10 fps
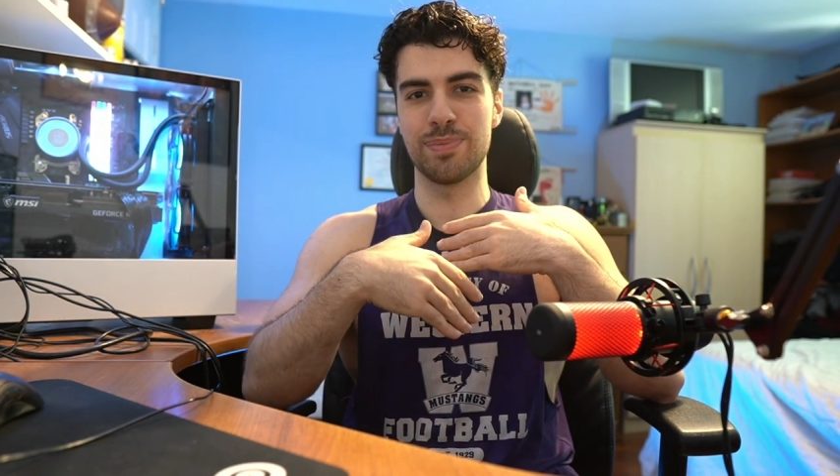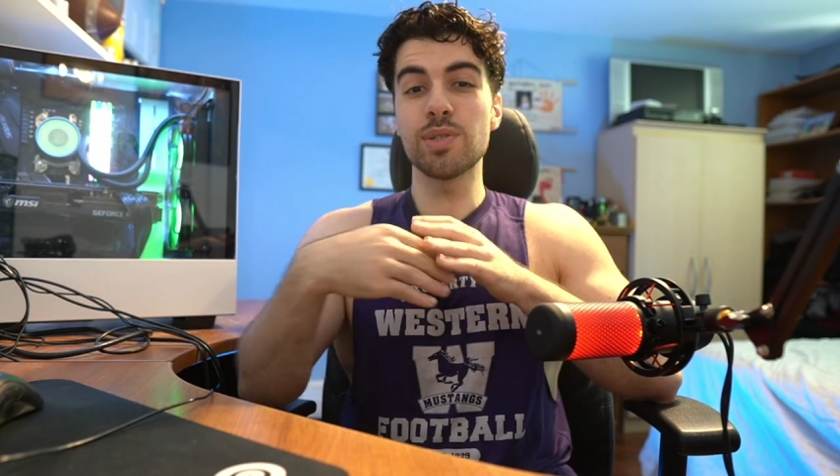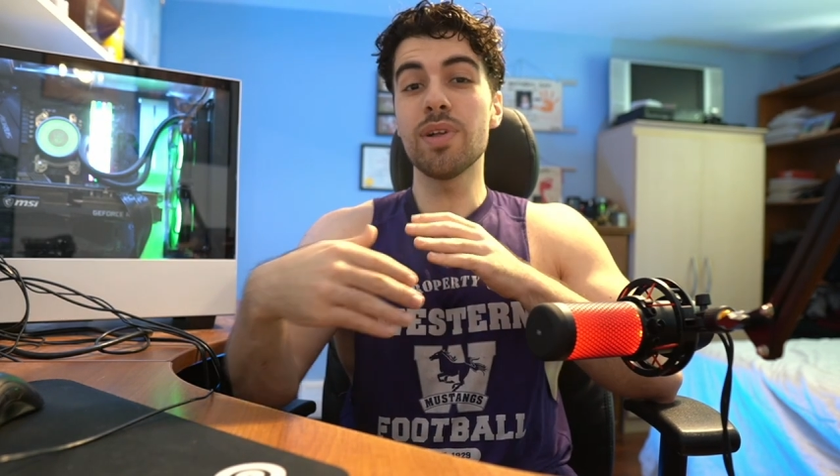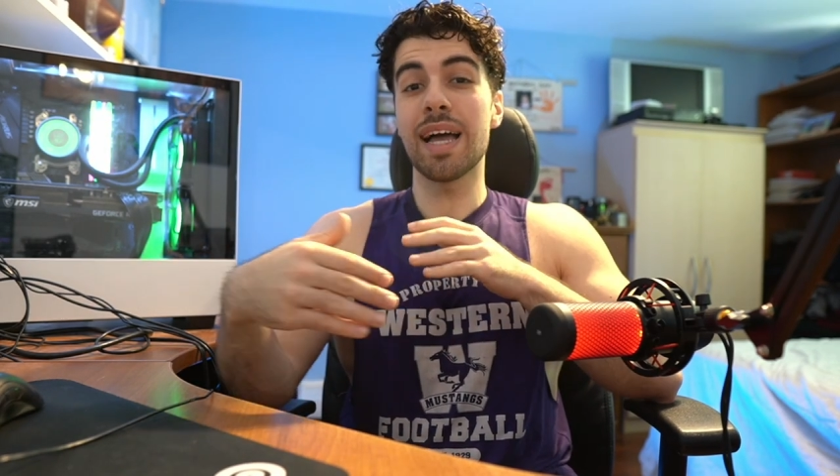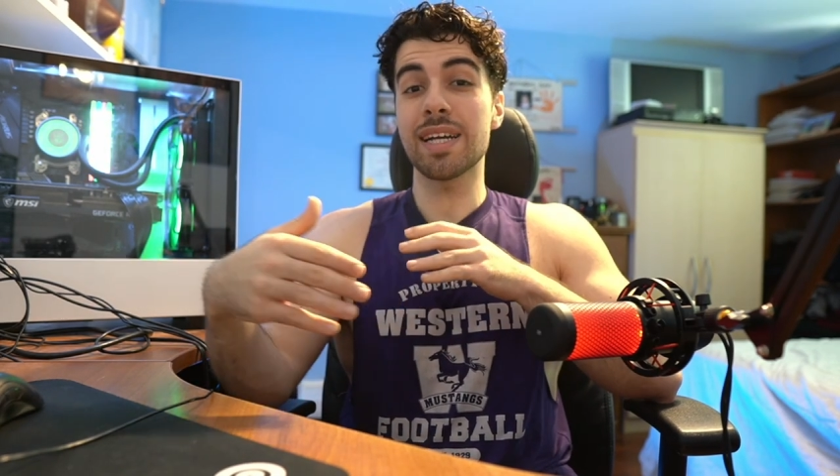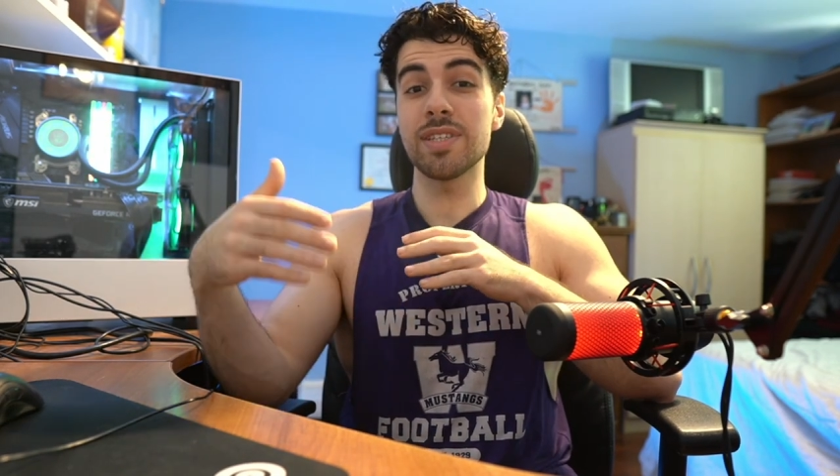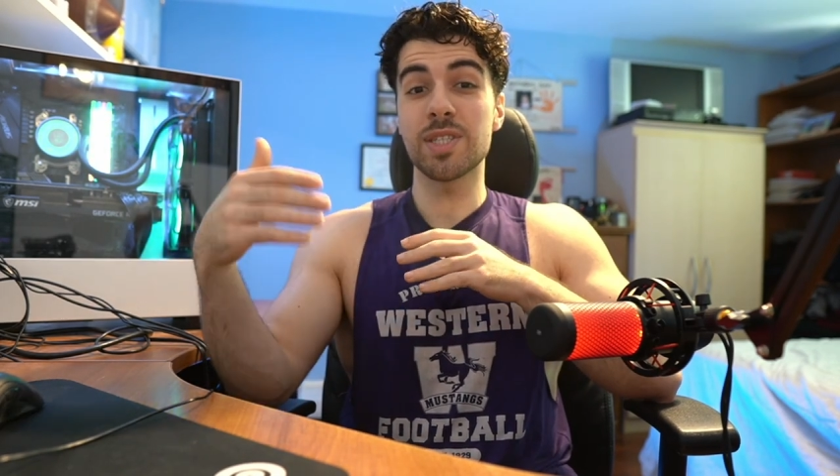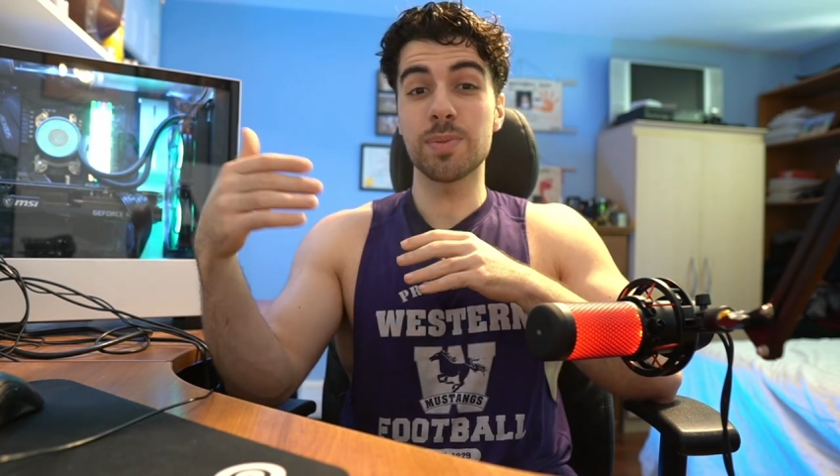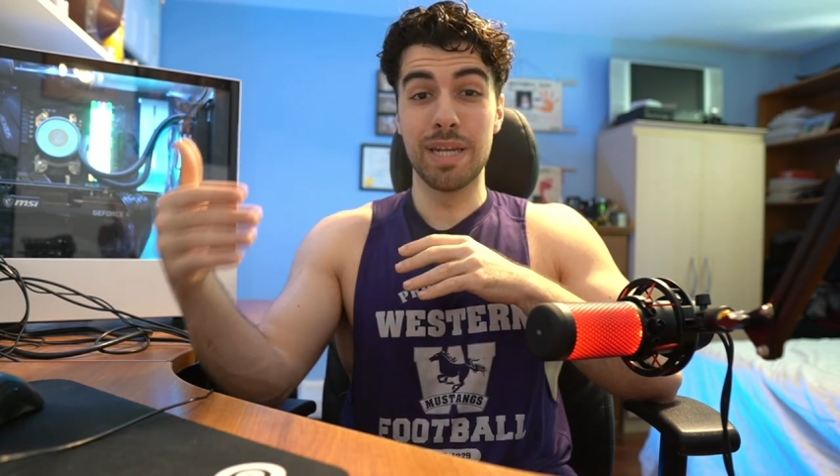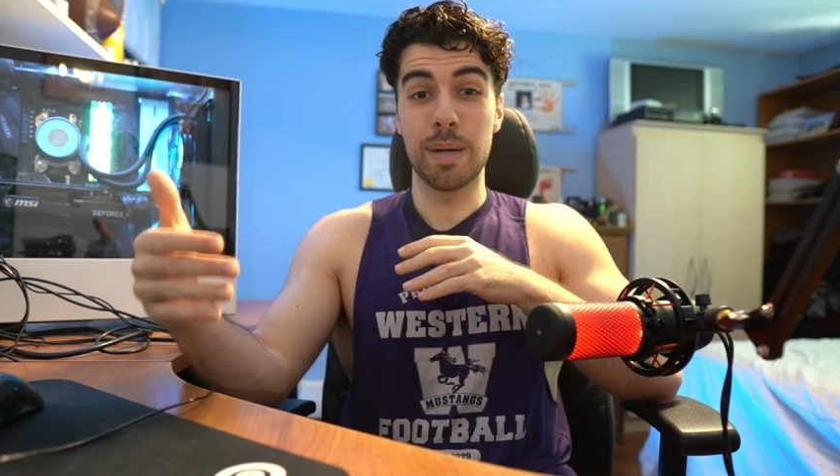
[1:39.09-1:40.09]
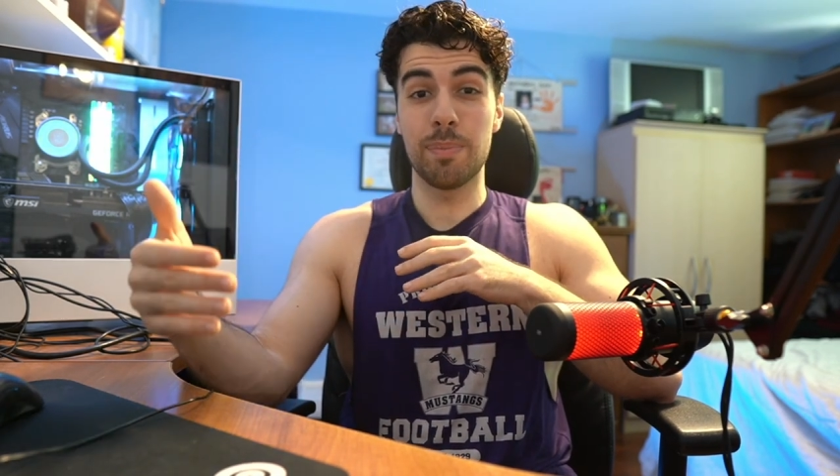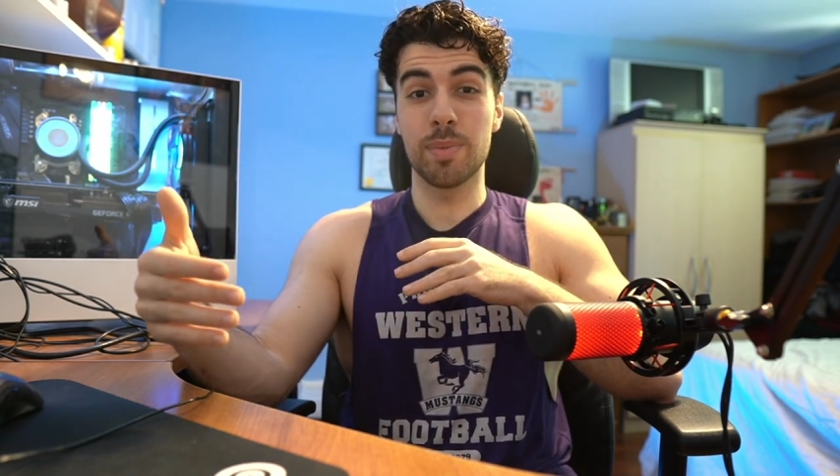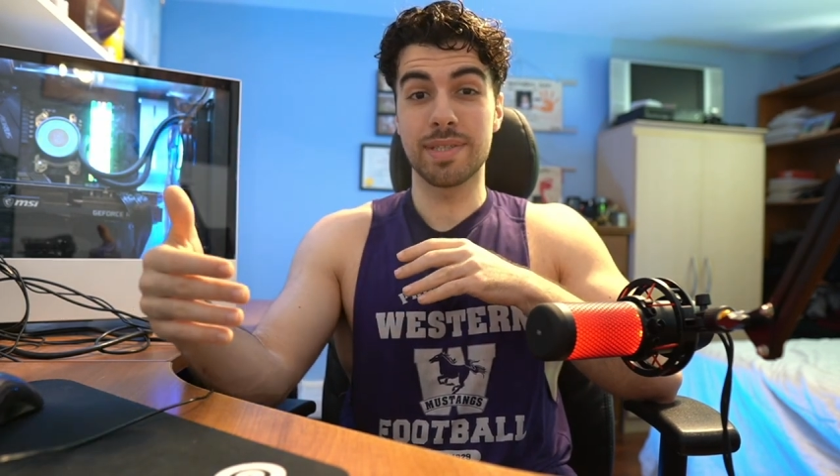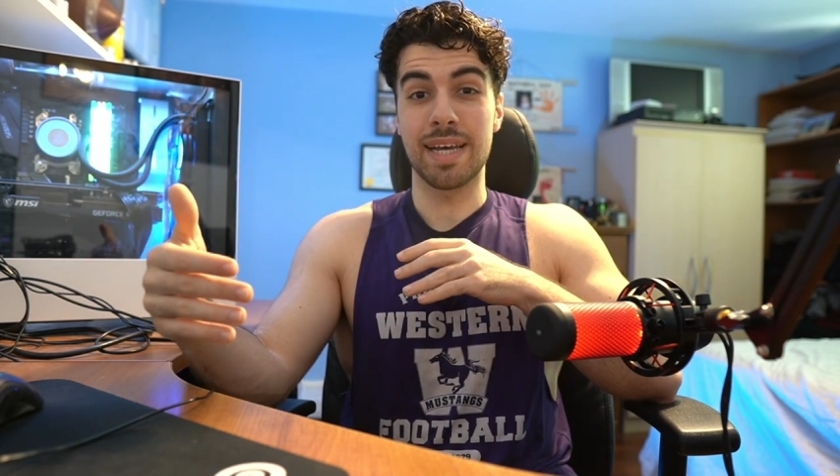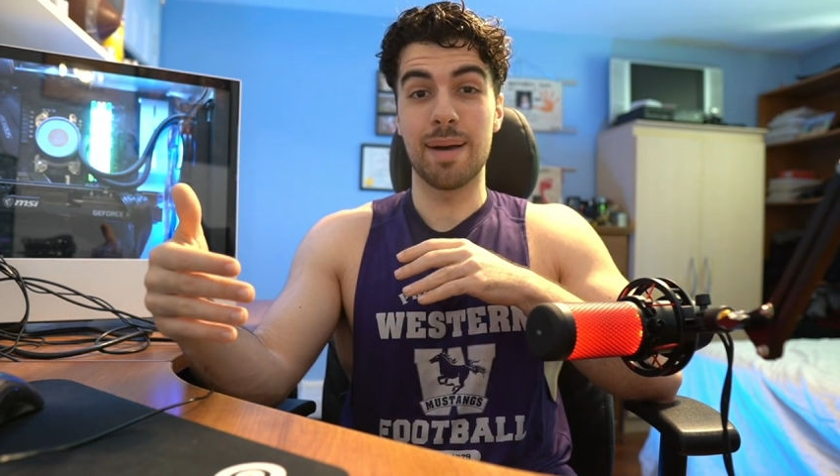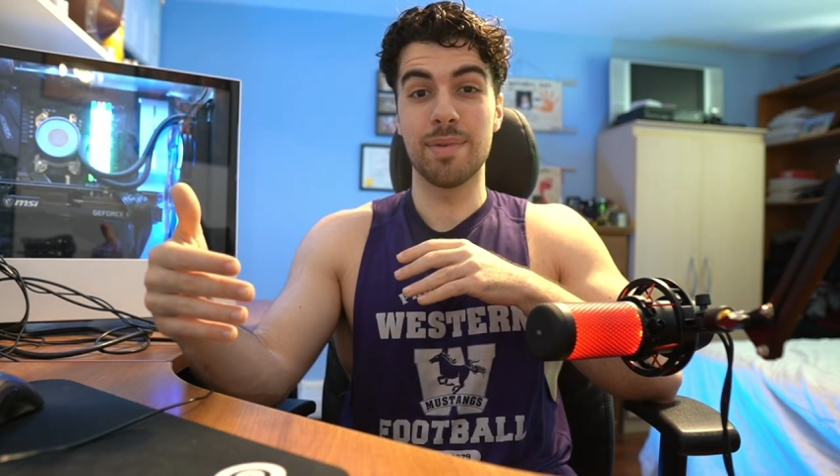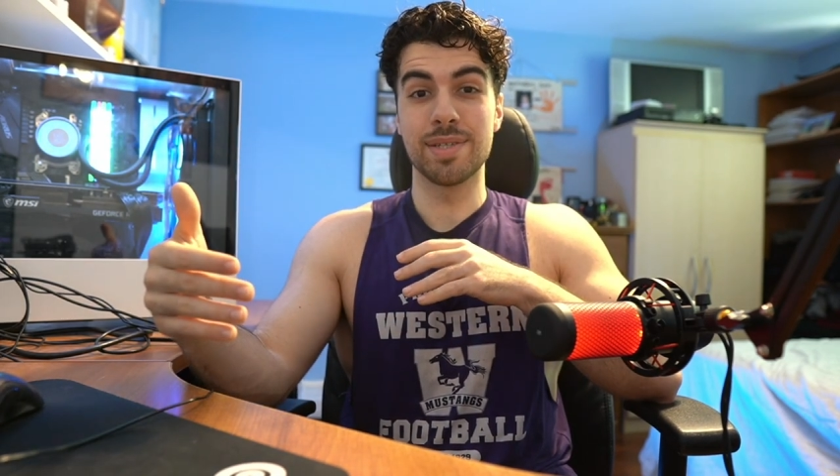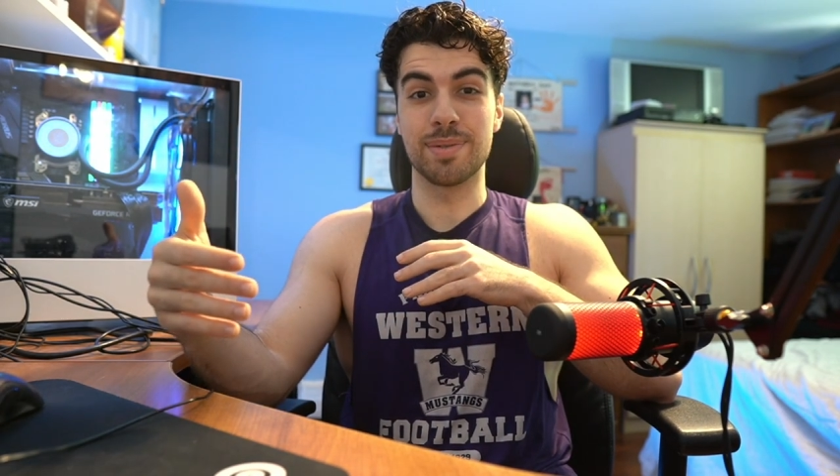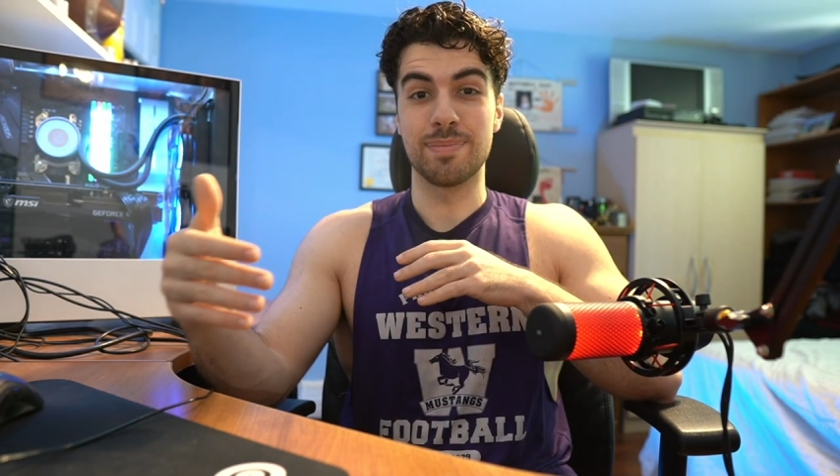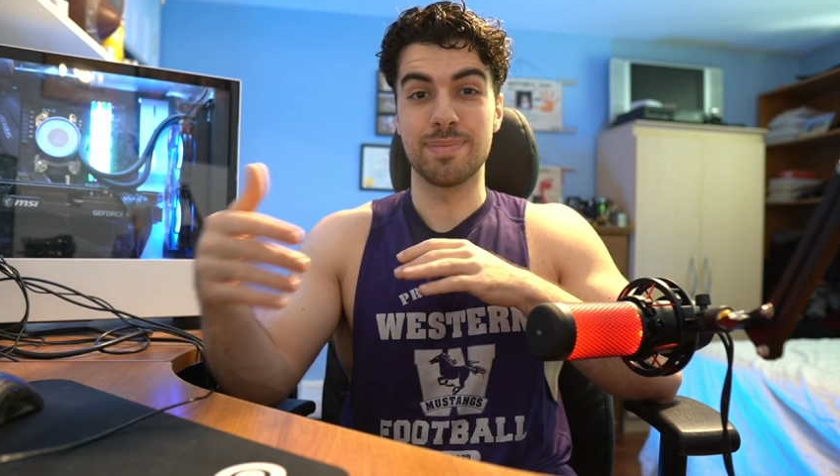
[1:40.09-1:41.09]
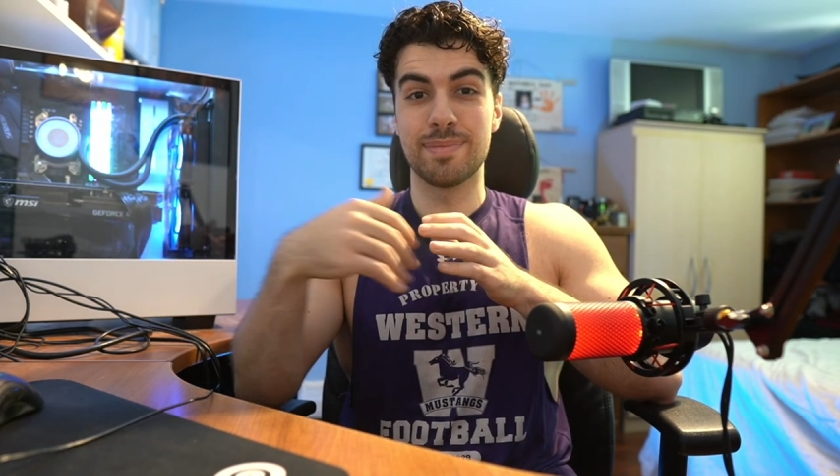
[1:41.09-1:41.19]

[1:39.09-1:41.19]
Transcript: This will actually speed up your metabolism.